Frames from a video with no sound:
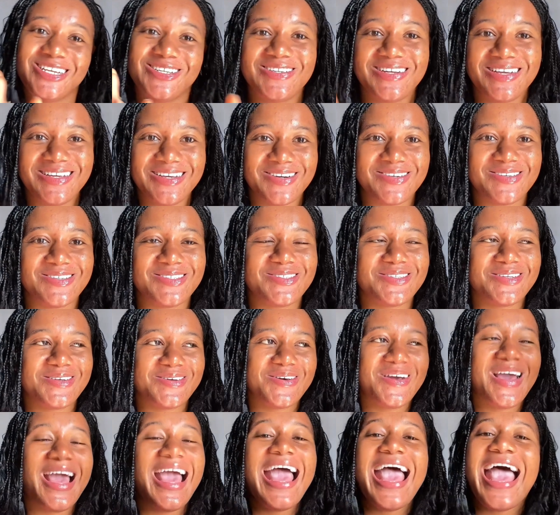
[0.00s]
tree also.
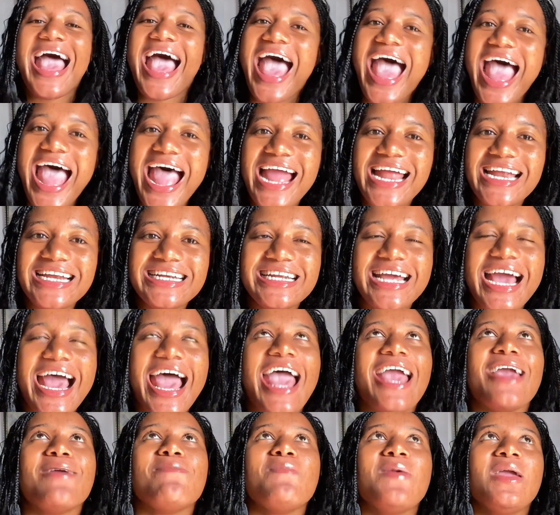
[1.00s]
And
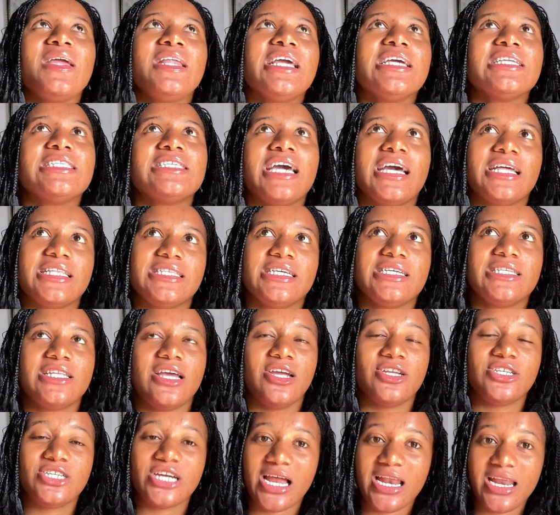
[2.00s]
I made a 30-day
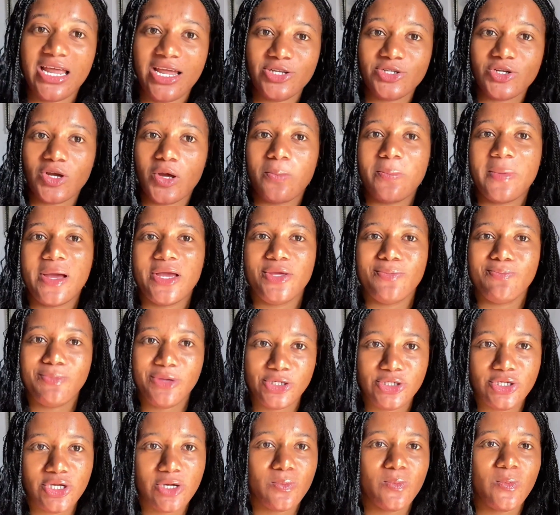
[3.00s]
challenge on my
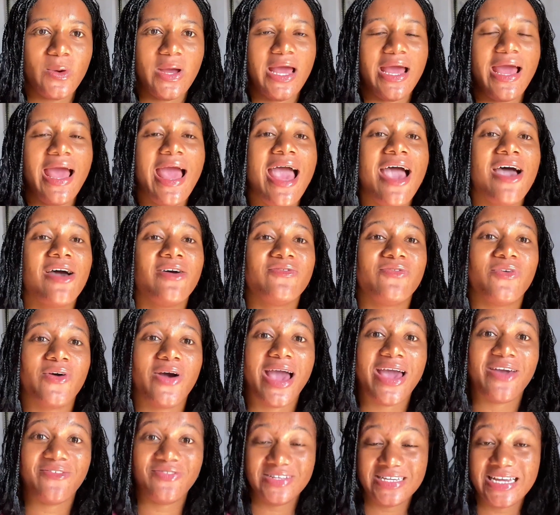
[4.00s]
Medium where for
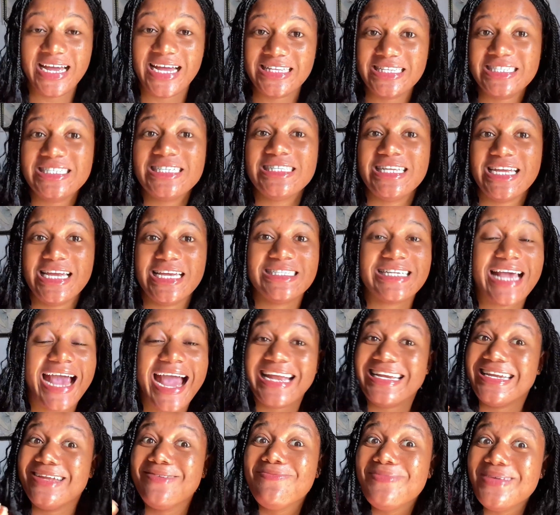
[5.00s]
30 days I
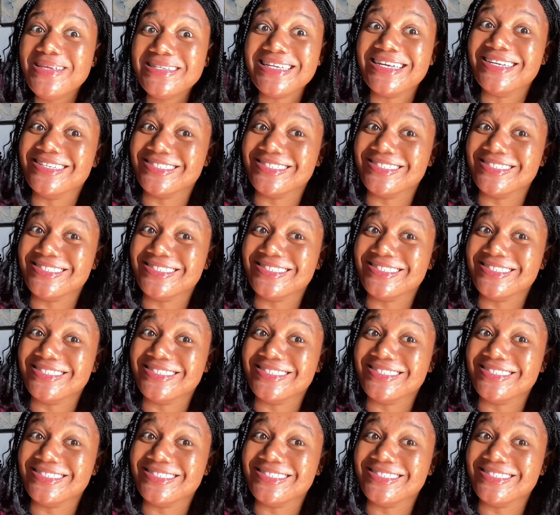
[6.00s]
didn't miss a